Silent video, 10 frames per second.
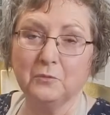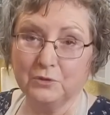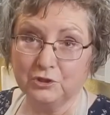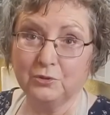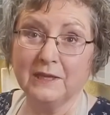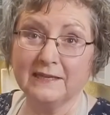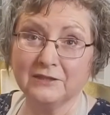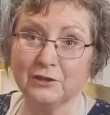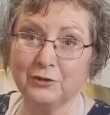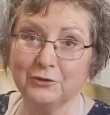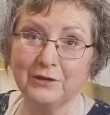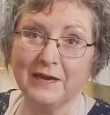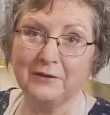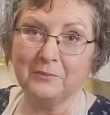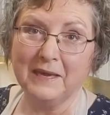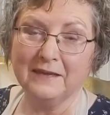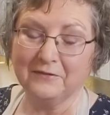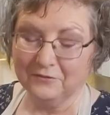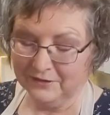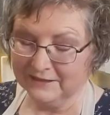Would you like to learn how to
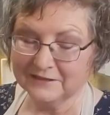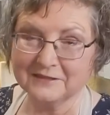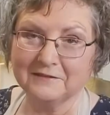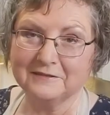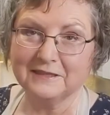make this